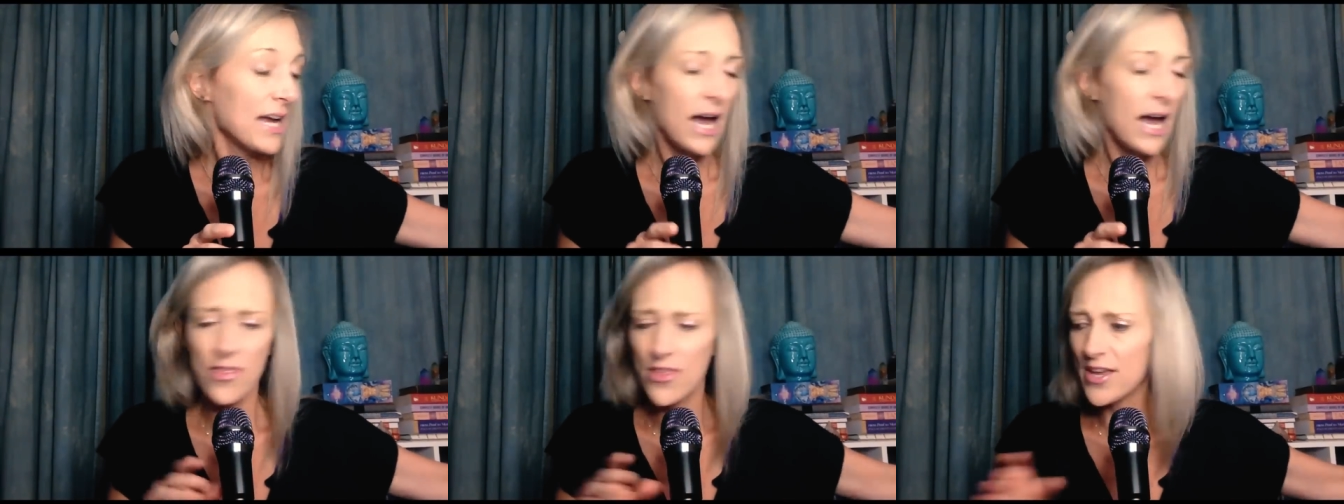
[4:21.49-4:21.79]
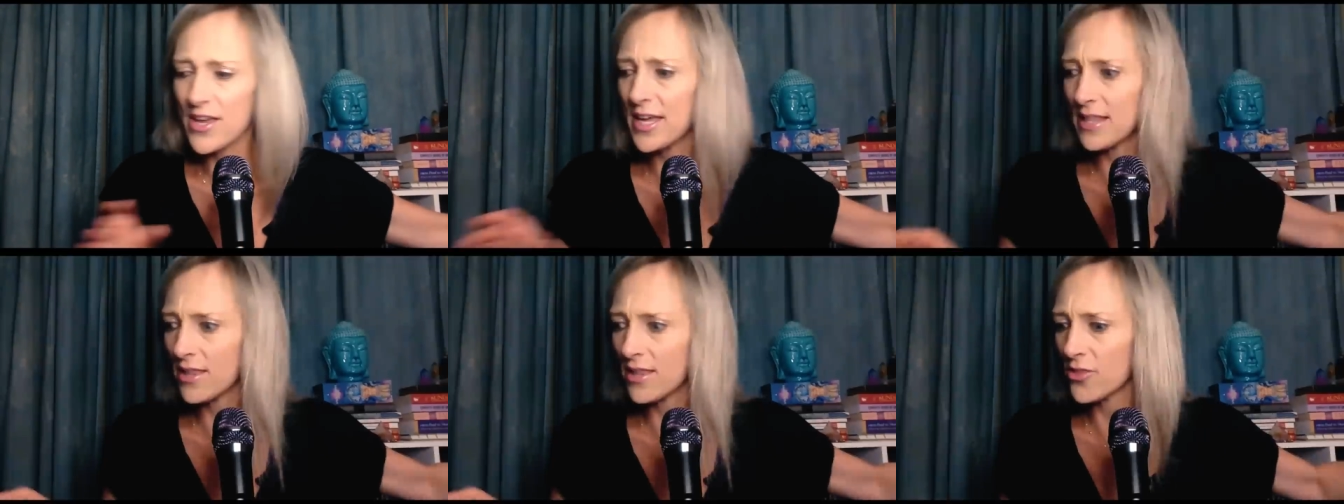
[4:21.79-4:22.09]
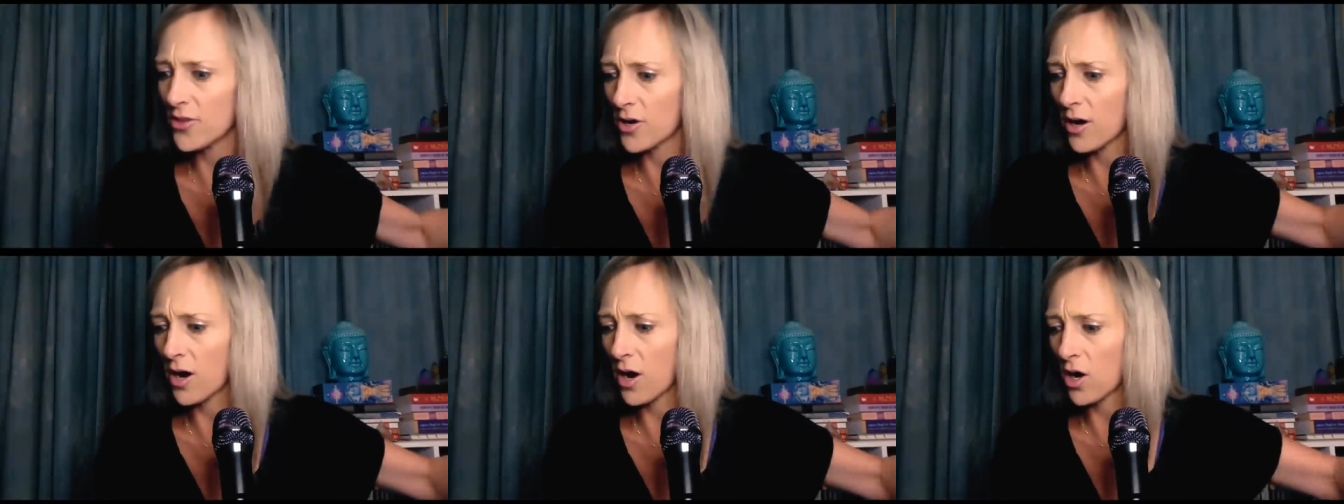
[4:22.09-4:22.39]
i think in
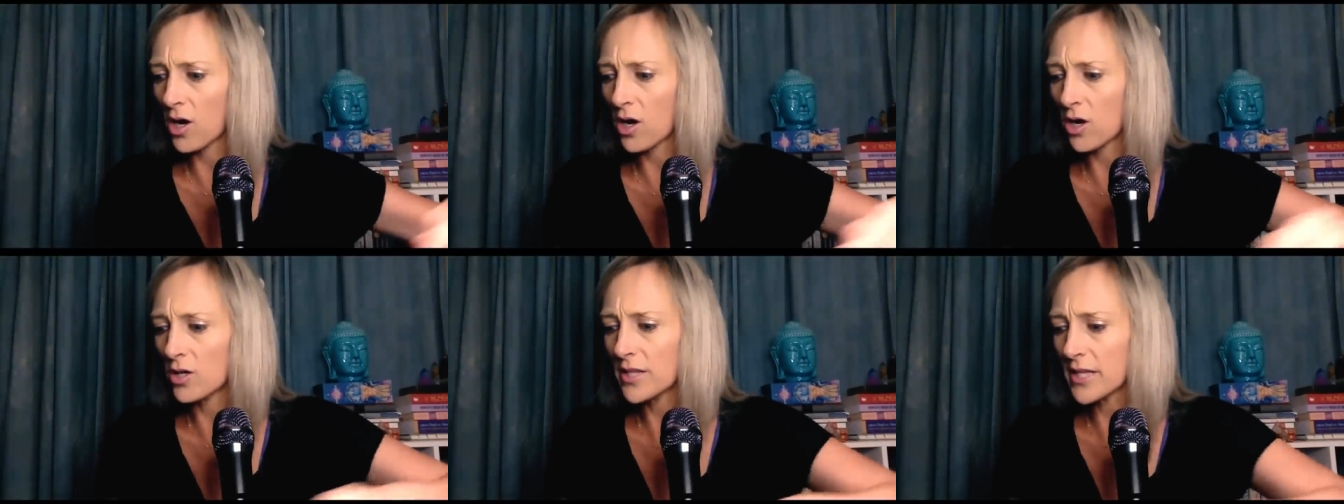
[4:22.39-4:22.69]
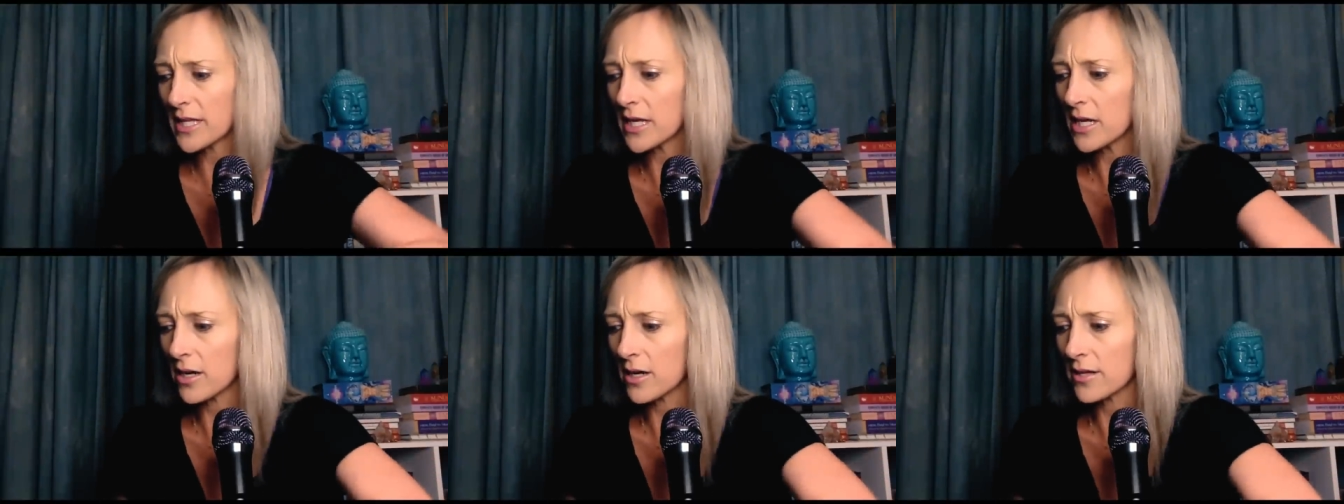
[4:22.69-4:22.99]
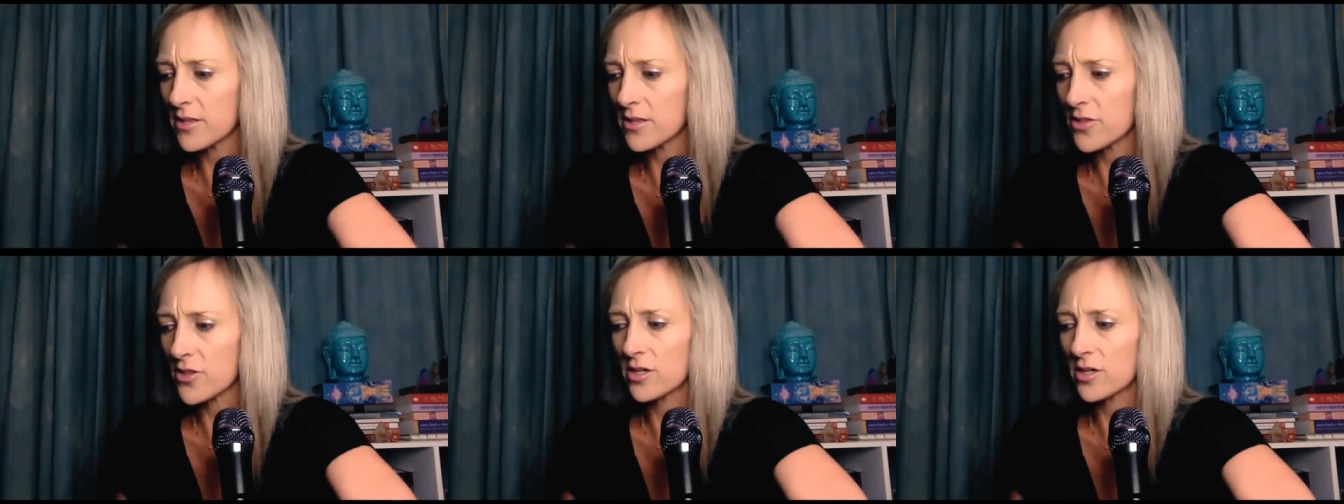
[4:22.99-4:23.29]
the third or earlier
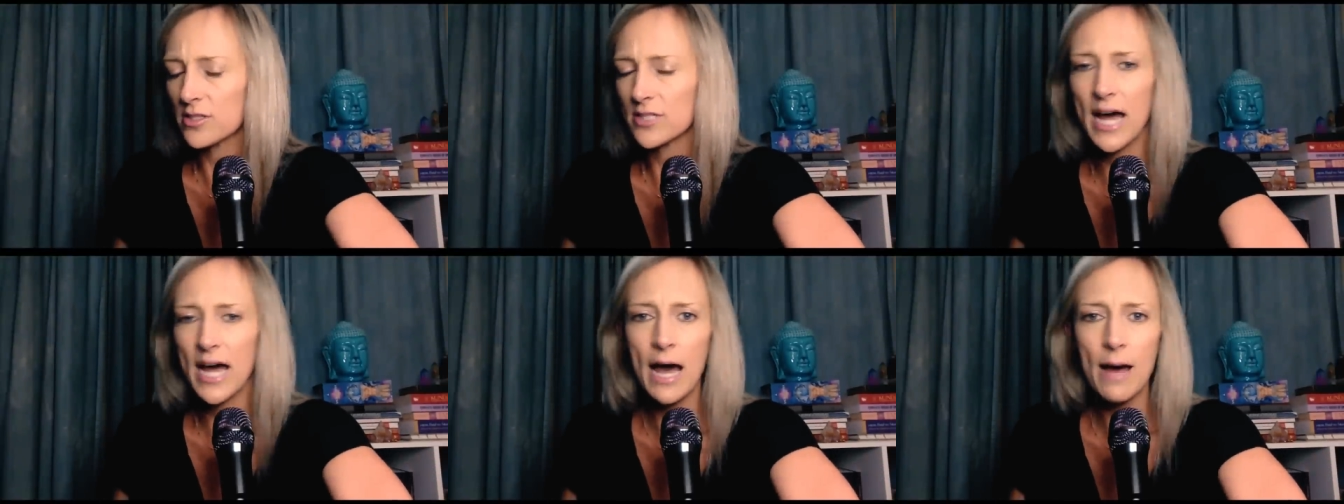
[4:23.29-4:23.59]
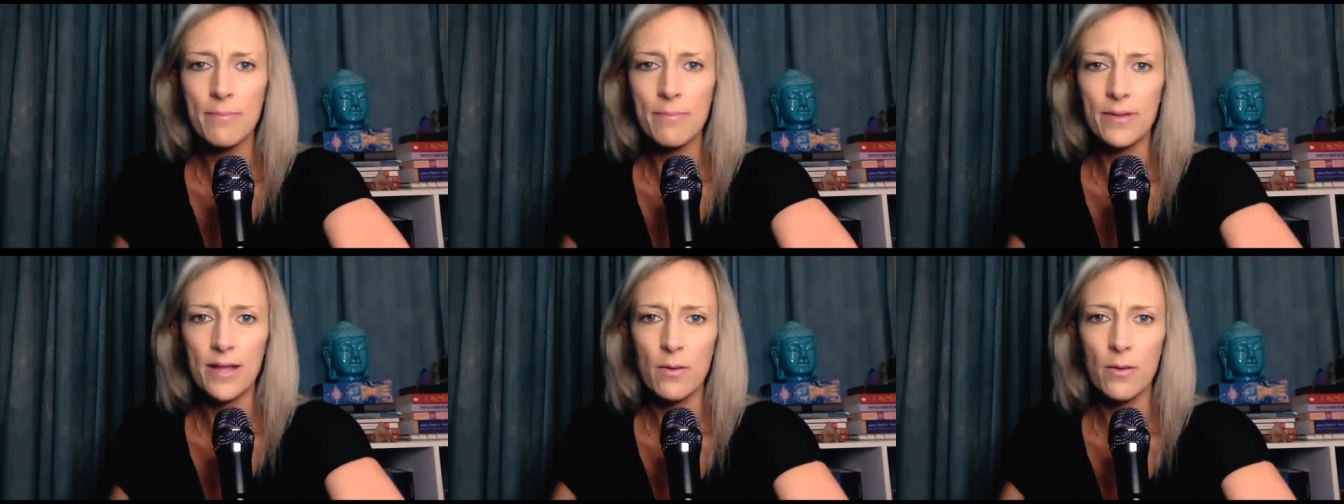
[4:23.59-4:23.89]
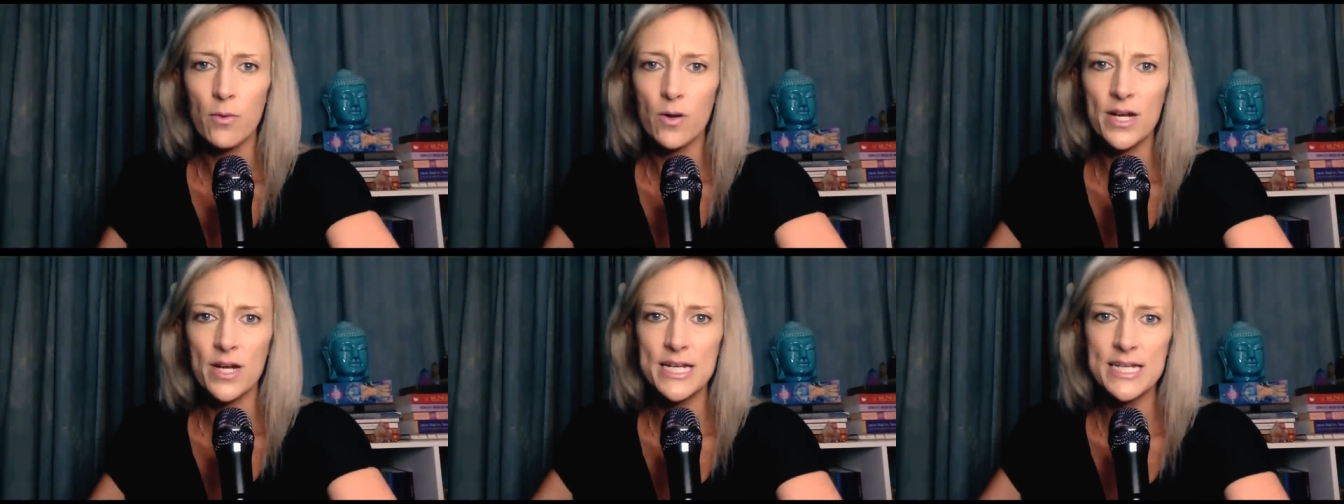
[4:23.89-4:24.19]
in the third
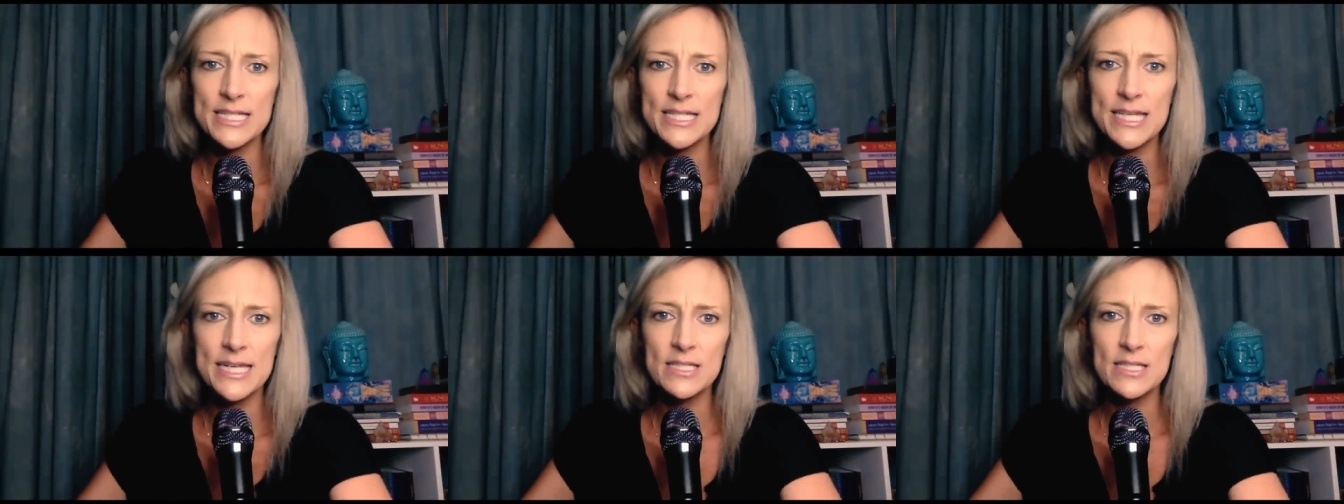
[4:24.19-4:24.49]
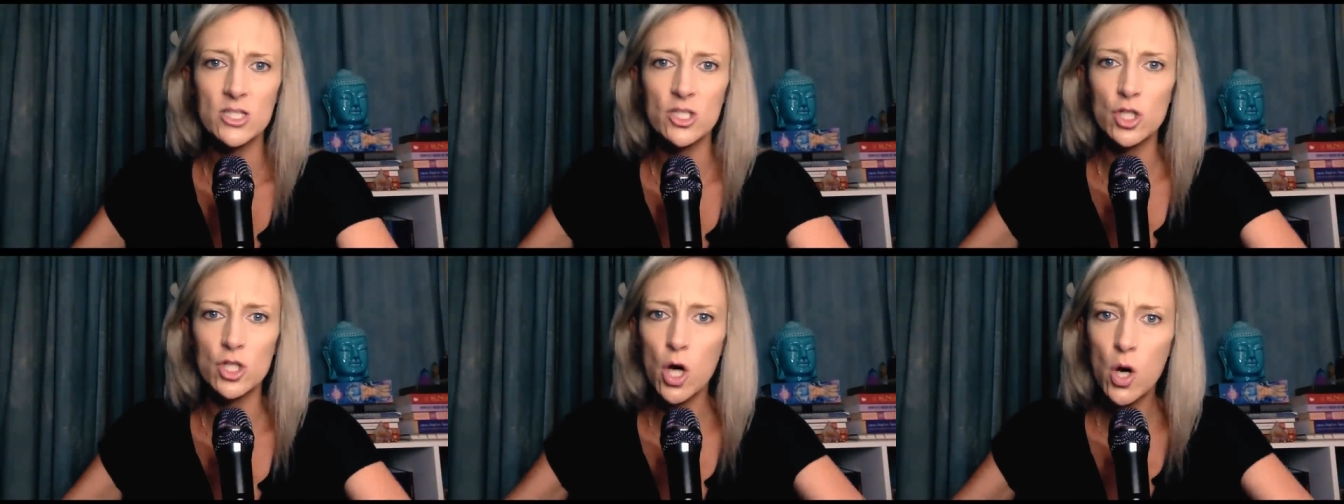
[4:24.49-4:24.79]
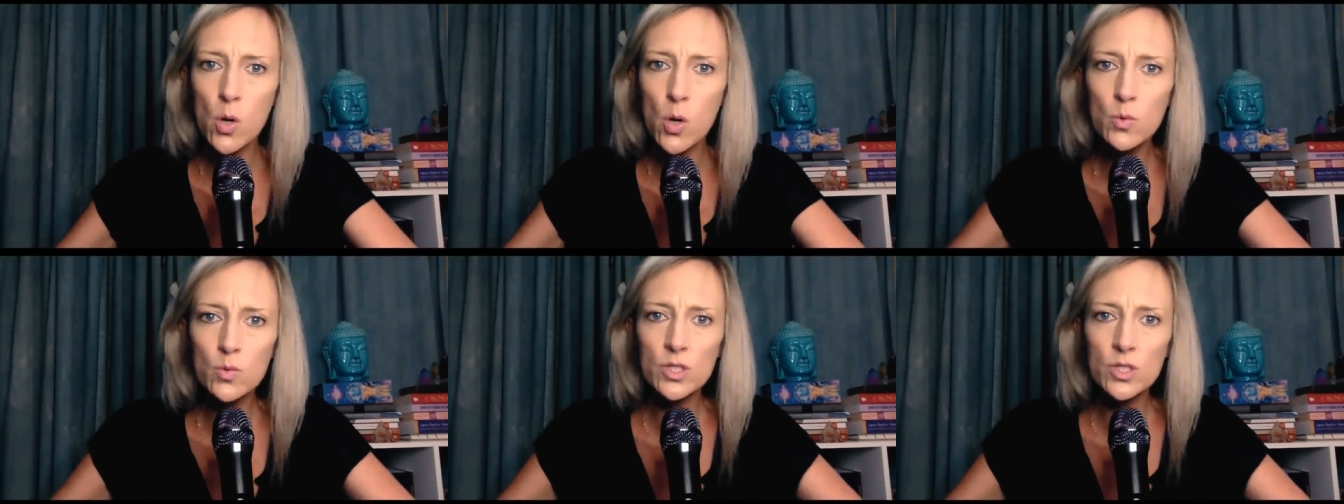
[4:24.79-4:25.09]
tablet where he says
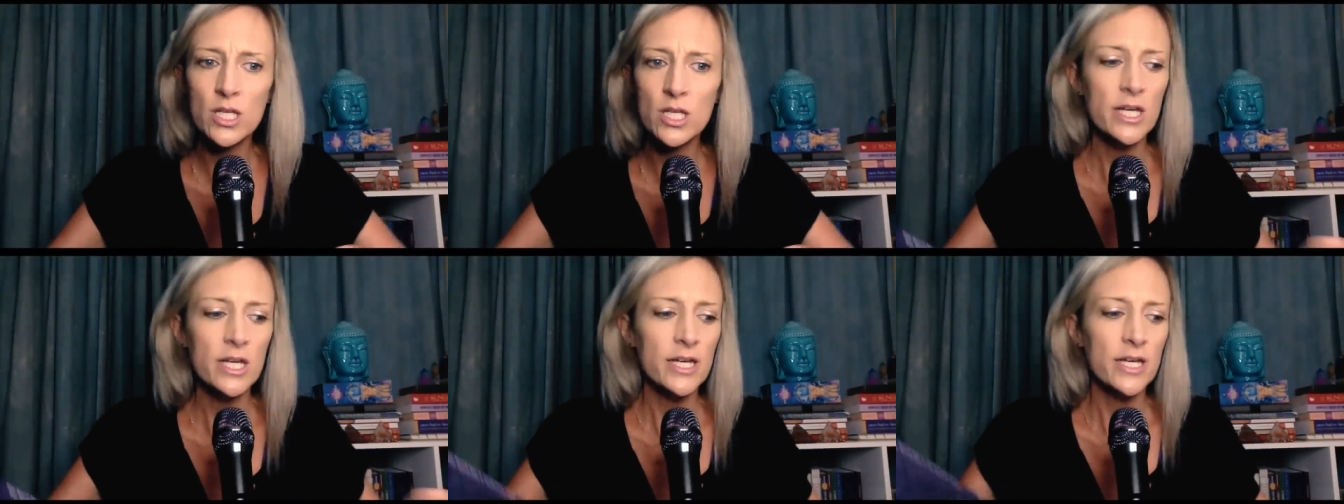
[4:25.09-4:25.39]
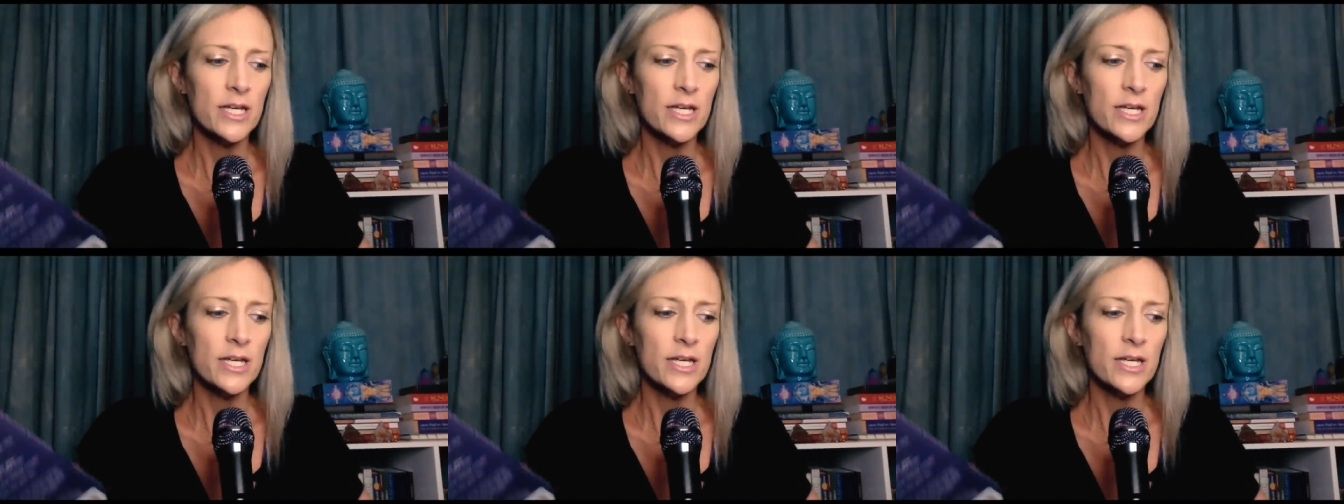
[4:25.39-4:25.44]
don't